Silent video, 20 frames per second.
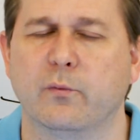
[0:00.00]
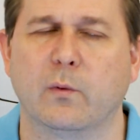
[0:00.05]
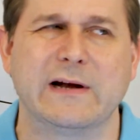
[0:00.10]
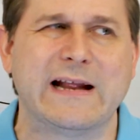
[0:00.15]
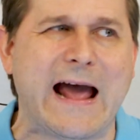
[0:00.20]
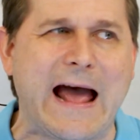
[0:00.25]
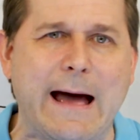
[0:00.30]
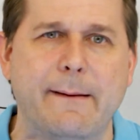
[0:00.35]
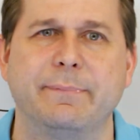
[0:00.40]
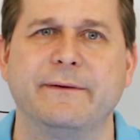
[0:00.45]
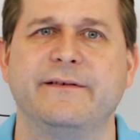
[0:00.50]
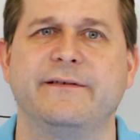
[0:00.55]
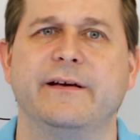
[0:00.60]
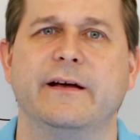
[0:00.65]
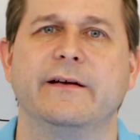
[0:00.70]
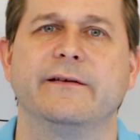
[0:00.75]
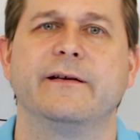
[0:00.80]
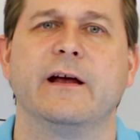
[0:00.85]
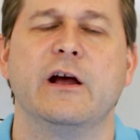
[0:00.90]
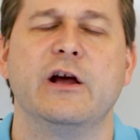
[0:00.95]
What happens
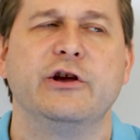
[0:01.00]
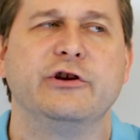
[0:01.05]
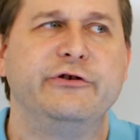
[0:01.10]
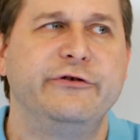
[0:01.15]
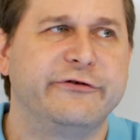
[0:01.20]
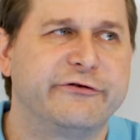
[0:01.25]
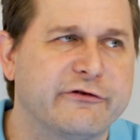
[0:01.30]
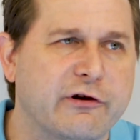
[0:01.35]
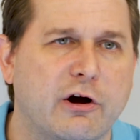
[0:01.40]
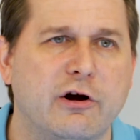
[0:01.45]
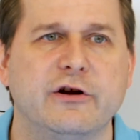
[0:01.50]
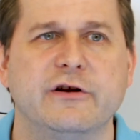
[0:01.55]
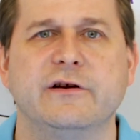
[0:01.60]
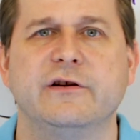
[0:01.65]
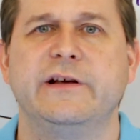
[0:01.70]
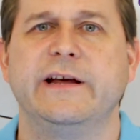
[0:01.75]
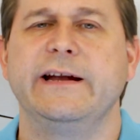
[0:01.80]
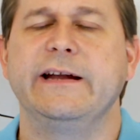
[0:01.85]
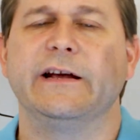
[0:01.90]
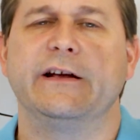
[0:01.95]
is you
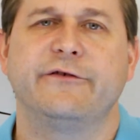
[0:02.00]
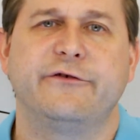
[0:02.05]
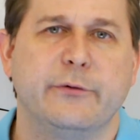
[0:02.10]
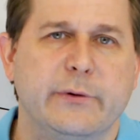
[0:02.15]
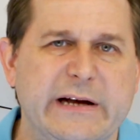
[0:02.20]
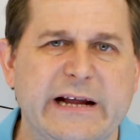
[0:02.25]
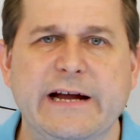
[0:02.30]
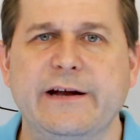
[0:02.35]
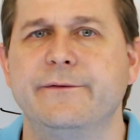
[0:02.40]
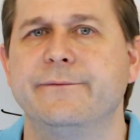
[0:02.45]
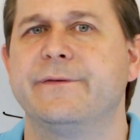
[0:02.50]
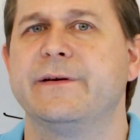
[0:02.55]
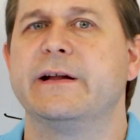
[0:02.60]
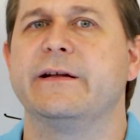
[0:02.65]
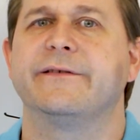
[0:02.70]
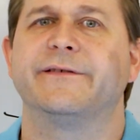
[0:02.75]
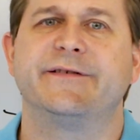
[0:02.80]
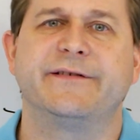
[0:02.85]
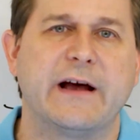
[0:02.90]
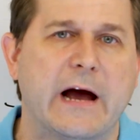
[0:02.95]
start getting into an
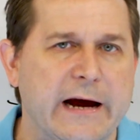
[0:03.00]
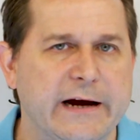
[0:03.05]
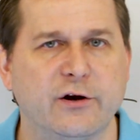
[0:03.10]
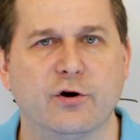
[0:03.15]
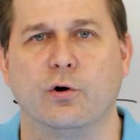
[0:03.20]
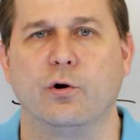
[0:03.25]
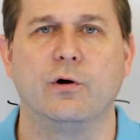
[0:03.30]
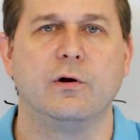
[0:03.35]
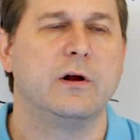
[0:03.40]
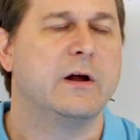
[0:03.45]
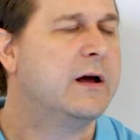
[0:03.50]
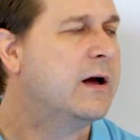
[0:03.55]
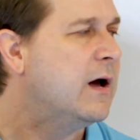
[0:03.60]
infinite cycle